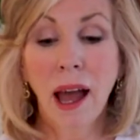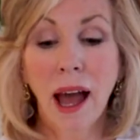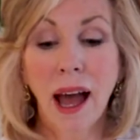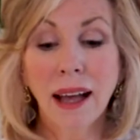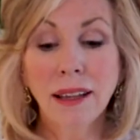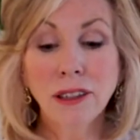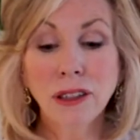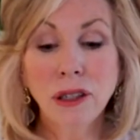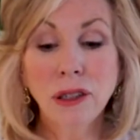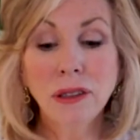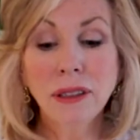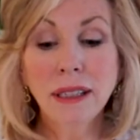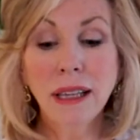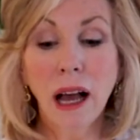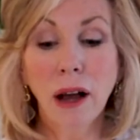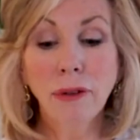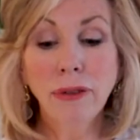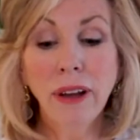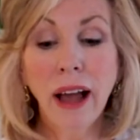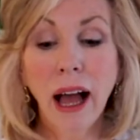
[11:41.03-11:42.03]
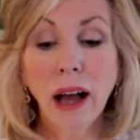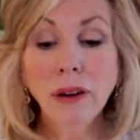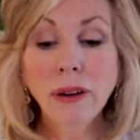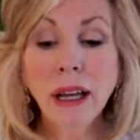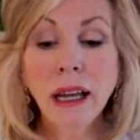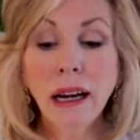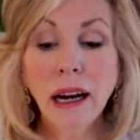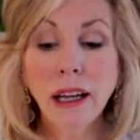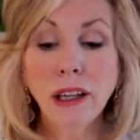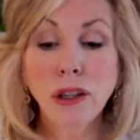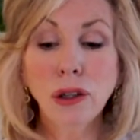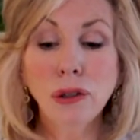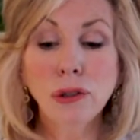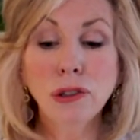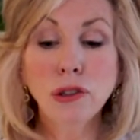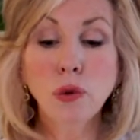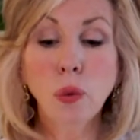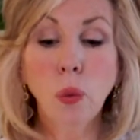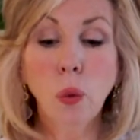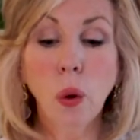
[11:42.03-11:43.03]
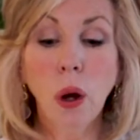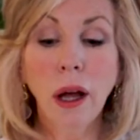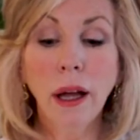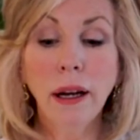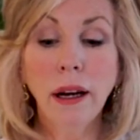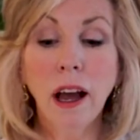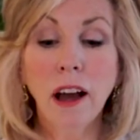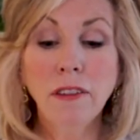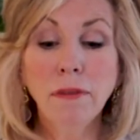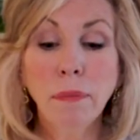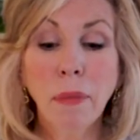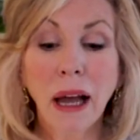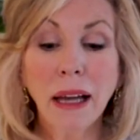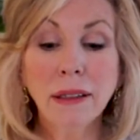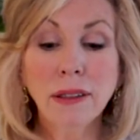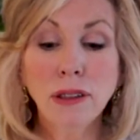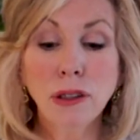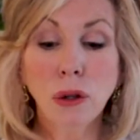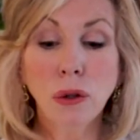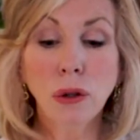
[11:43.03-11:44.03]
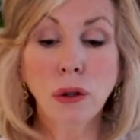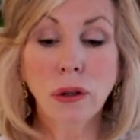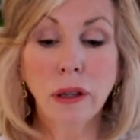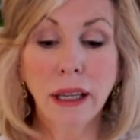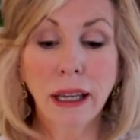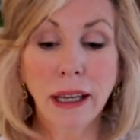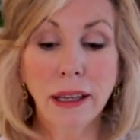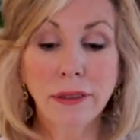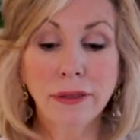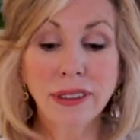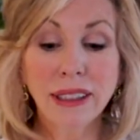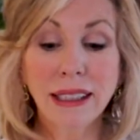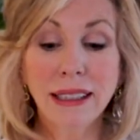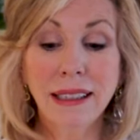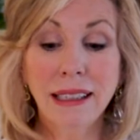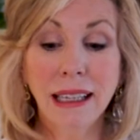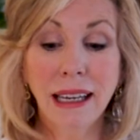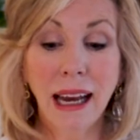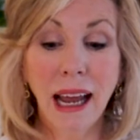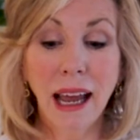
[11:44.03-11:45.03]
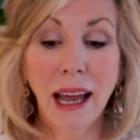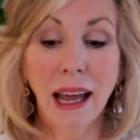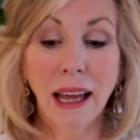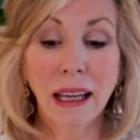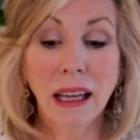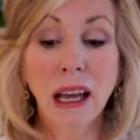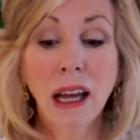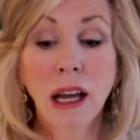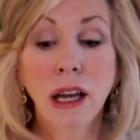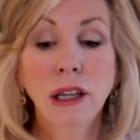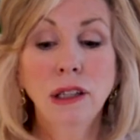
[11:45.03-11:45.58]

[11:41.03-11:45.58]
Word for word: Ask yourself, how can I use one of my soul gifts today